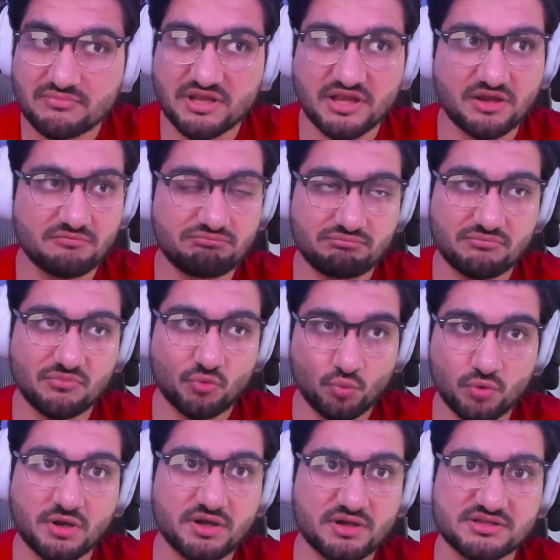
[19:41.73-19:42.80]
It
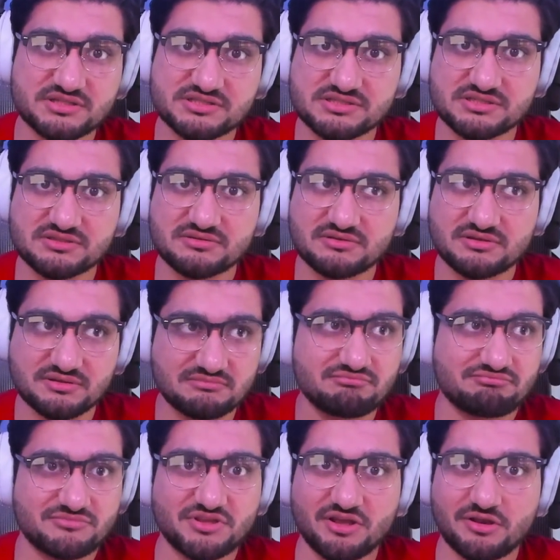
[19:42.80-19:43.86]
works,
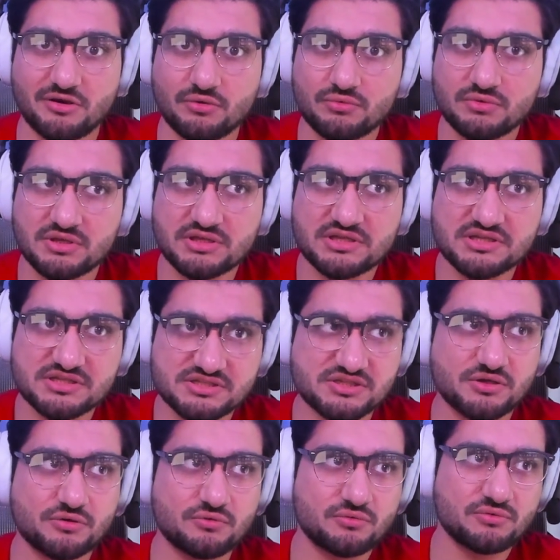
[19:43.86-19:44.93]
you know?
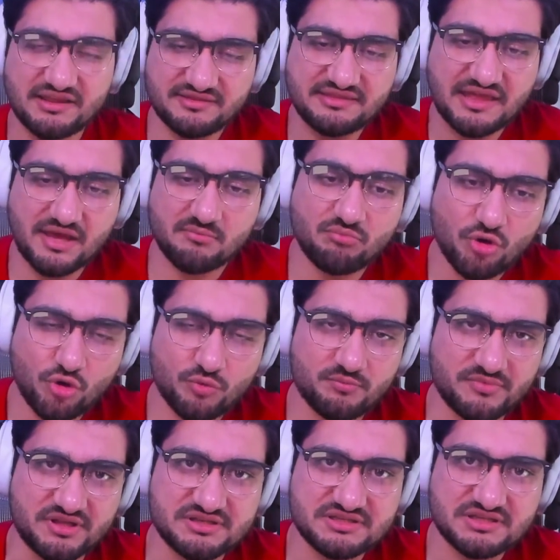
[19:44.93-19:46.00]
So in that
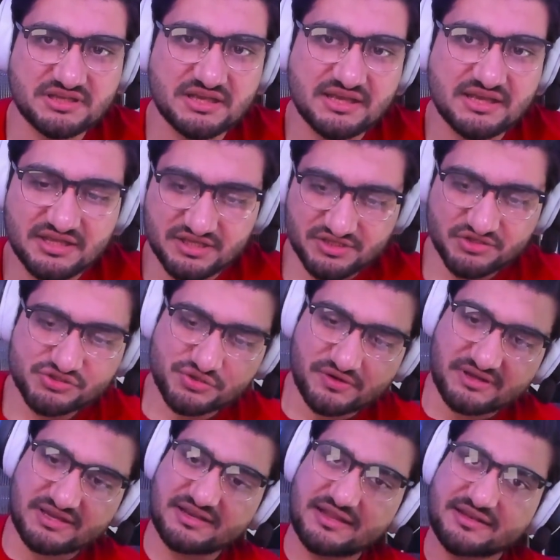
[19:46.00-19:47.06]
moment, you sort of
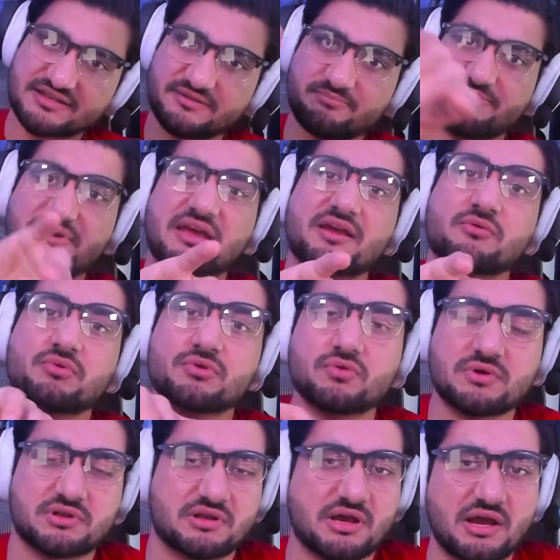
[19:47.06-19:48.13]
connected back with
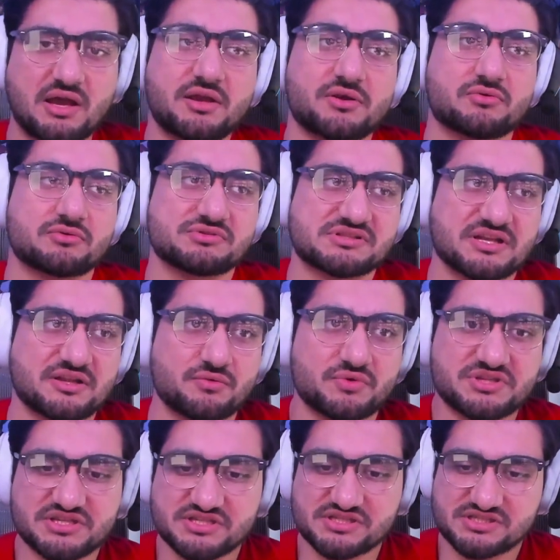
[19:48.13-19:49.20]
what Iroh said,
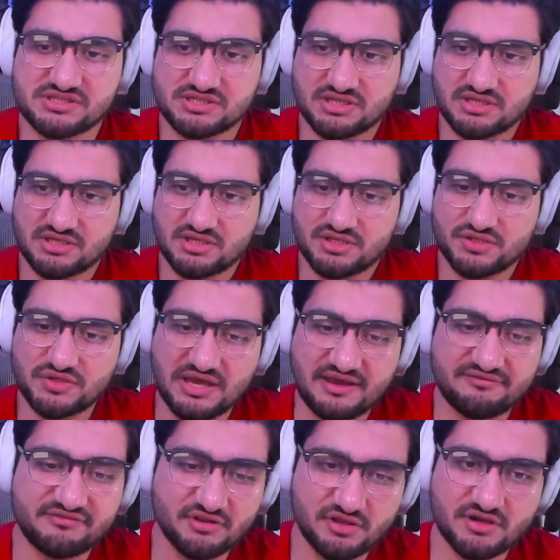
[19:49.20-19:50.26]
which is you
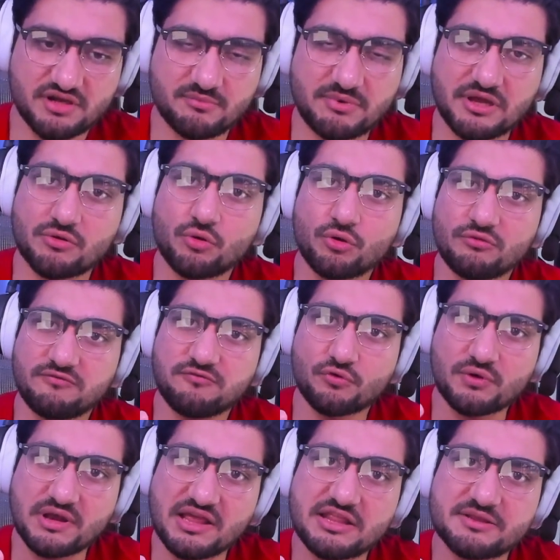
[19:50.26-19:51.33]
have to learn about all
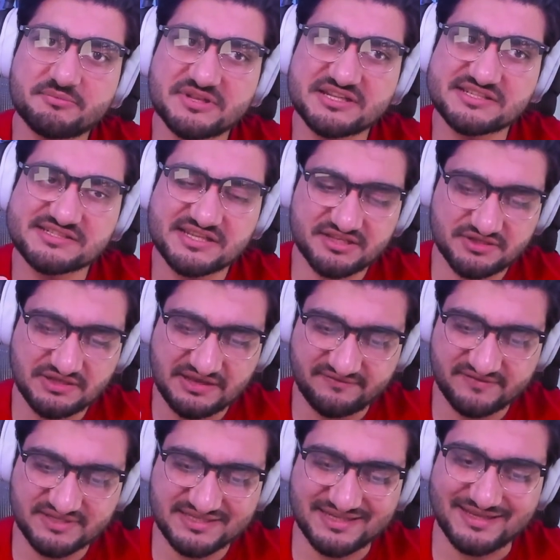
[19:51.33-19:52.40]
four elements, and you have
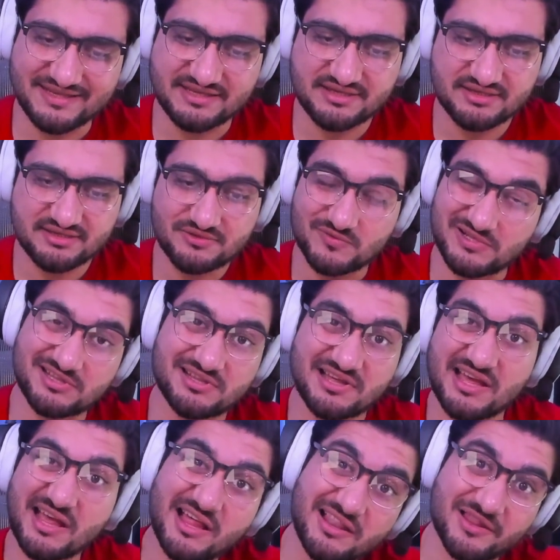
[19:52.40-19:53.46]
to take, well,
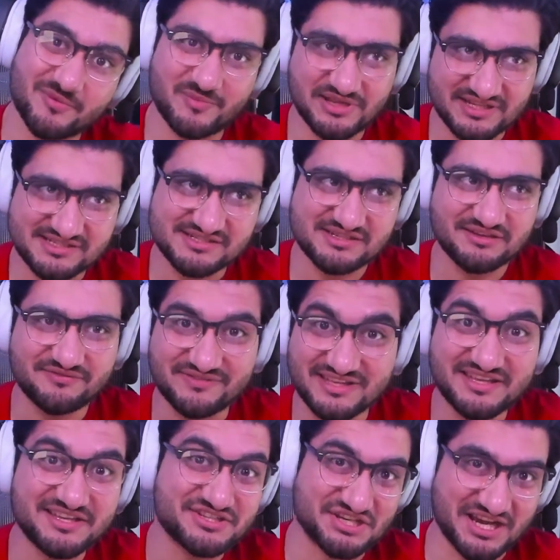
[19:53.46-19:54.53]
elements of
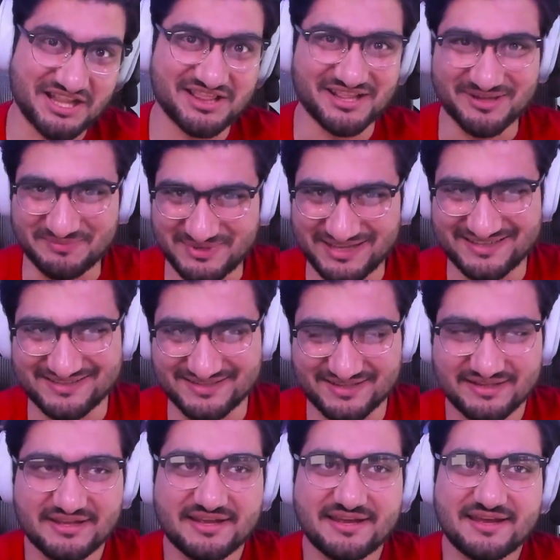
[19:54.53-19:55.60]
each element
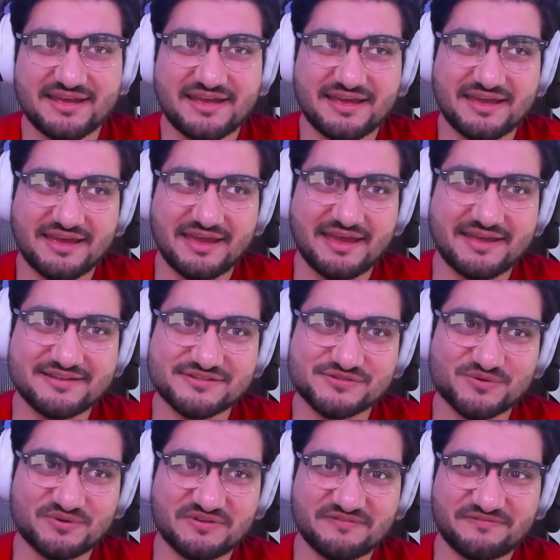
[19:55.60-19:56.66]
and
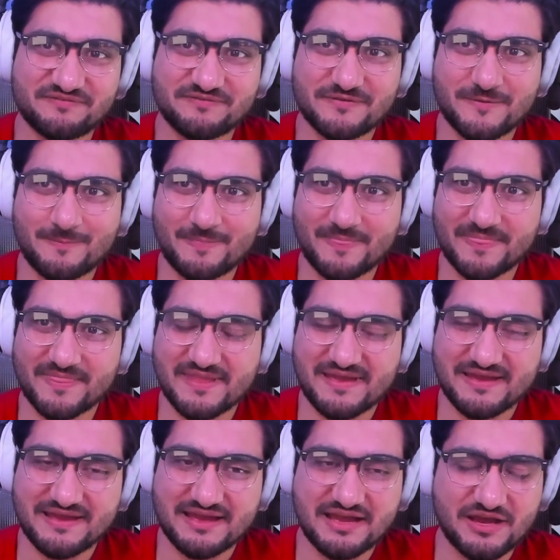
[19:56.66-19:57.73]
sort of
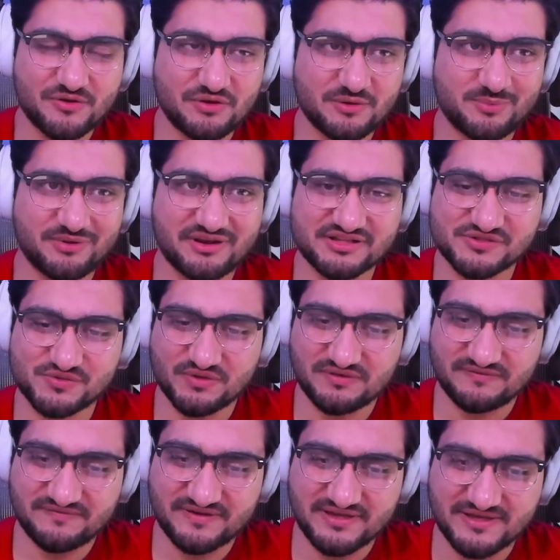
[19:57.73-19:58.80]
how do I put it, sort
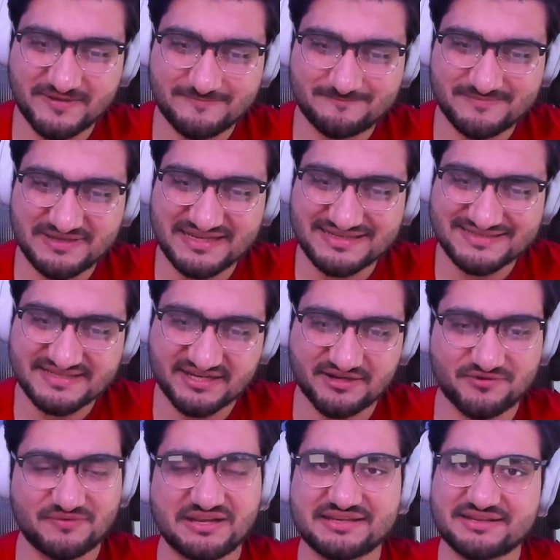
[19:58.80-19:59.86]
of
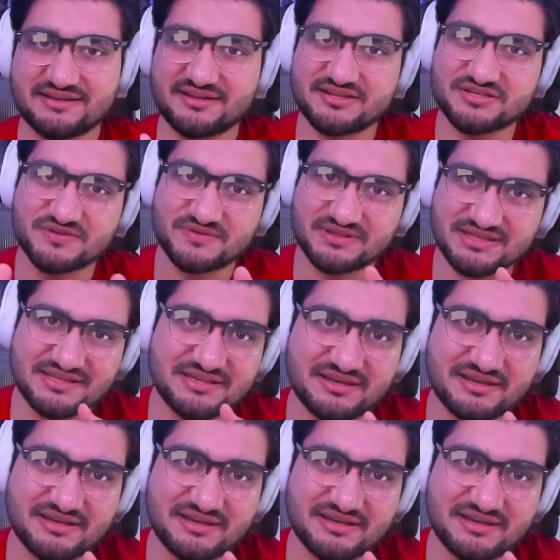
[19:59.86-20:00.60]
integrated into the